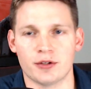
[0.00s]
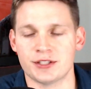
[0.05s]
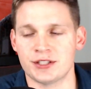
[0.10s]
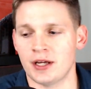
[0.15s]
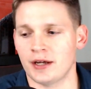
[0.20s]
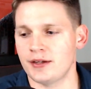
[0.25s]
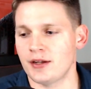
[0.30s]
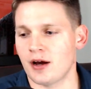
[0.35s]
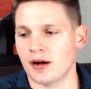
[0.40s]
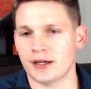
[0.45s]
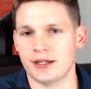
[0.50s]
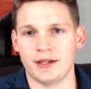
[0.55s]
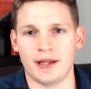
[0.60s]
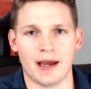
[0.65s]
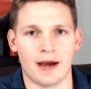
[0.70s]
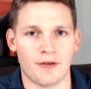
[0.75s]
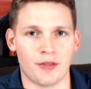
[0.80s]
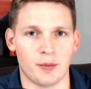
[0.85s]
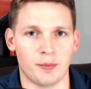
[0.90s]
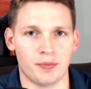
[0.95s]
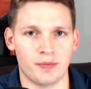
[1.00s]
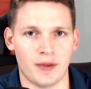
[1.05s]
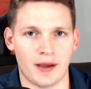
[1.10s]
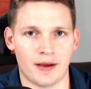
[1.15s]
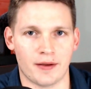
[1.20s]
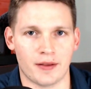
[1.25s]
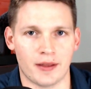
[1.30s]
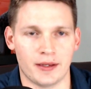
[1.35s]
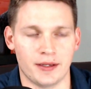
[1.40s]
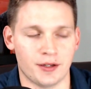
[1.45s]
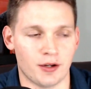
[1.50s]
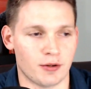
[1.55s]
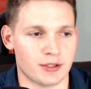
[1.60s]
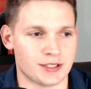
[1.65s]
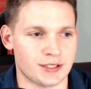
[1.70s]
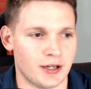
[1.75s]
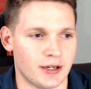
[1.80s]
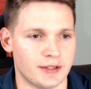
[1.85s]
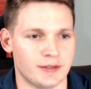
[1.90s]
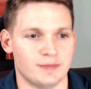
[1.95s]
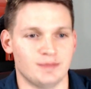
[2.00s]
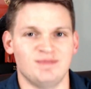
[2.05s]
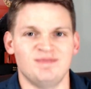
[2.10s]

it's not knocking you out of the, it's not